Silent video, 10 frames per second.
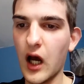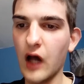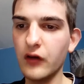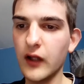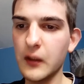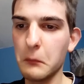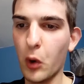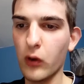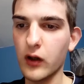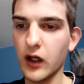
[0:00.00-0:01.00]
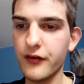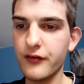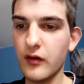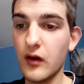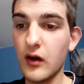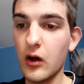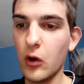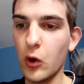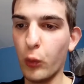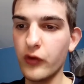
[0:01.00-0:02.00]
Unlike Morgoth,
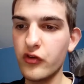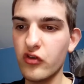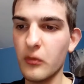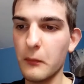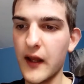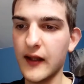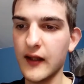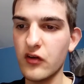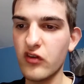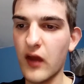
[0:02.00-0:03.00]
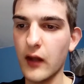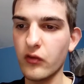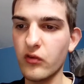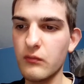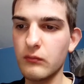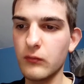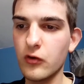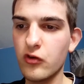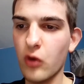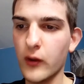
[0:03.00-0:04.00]
who wanted to make its end,
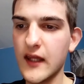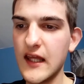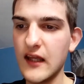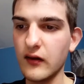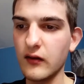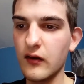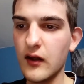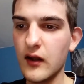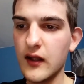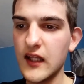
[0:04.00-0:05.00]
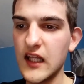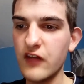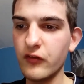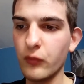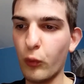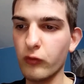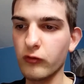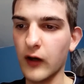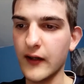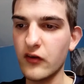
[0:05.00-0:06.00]
Tolkien even
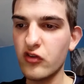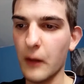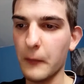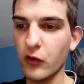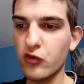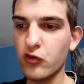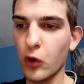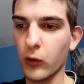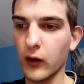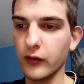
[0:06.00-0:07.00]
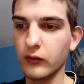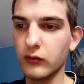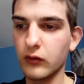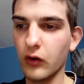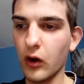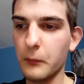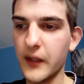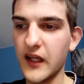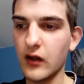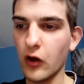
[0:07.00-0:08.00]
writes about Sauron not
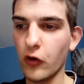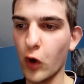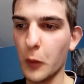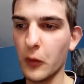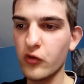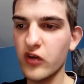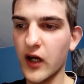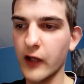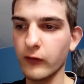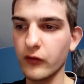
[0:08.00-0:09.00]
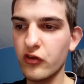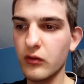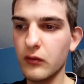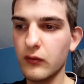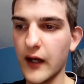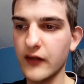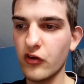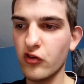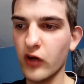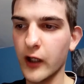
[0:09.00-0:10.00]
being a normal tyrant and
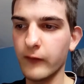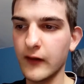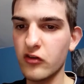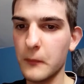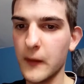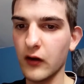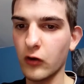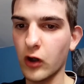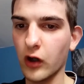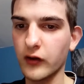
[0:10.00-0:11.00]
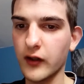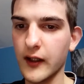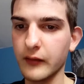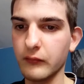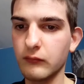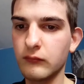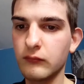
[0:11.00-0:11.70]
desiring to be a god-king,